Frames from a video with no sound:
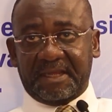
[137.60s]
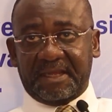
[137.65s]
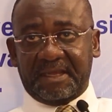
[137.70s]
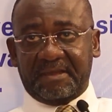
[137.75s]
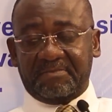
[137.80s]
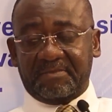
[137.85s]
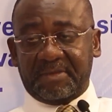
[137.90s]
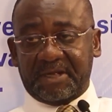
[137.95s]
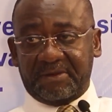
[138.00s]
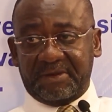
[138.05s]

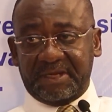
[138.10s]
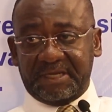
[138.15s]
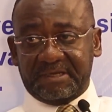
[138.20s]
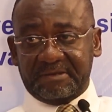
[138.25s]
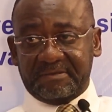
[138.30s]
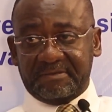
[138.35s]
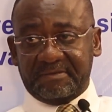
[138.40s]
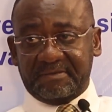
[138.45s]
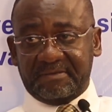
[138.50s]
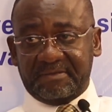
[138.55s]
I'm
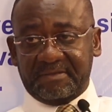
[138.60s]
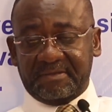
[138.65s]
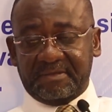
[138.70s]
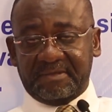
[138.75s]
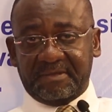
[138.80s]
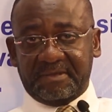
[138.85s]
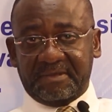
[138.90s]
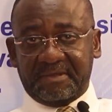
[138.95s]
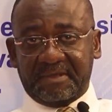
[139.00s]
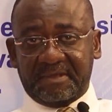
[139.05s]
married
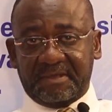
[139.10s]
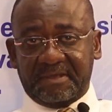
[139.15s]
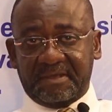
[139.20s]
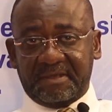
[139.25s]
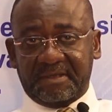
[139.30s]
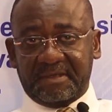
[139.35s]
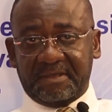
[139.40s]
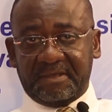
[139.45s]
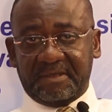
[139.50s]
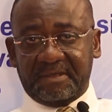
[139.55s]

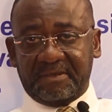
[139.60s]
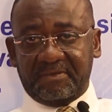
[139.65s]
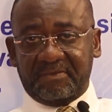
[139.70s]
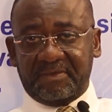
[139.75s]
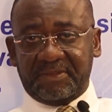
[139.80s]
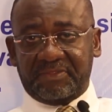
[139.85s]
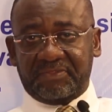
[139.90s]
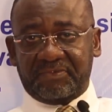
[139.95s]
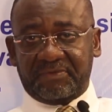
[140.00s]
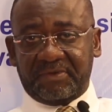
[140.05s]

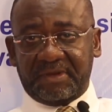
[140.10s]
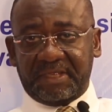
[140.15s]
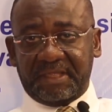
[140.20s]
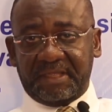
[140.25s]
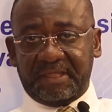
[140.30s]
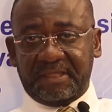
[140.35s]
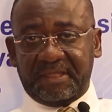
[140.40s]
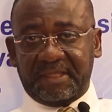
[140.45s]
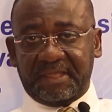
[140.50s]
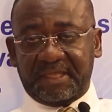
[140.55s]
with
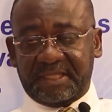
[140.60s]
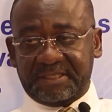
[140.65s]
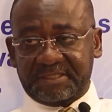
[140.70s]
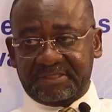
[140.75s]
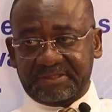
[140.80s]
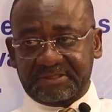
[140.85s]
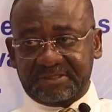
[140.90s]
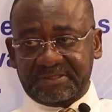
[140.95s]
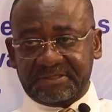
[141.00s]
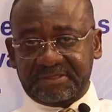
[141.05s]
3
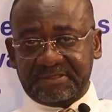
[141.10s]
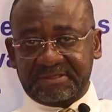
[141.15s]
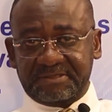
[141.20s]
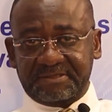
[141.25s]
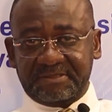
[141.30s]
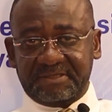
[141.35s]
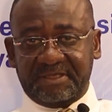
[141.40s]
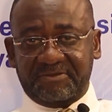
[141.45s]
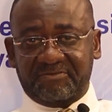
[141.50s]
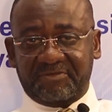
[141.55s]

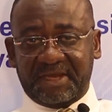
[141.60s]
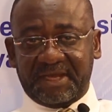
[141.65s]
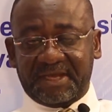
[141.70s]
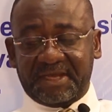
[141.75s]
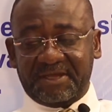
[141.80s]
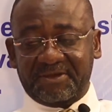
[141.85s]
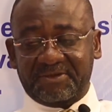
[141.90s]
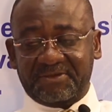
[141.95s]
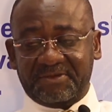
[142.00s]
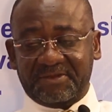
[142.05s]
kids, if I
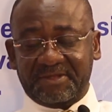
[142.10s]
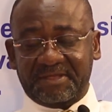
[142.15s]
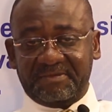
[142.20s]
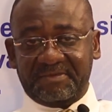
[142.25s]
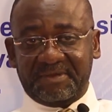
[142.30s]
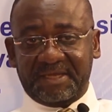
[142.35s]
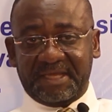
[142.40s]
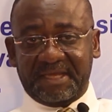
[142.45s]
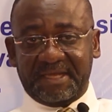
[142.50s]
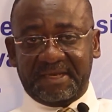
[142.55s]
can call them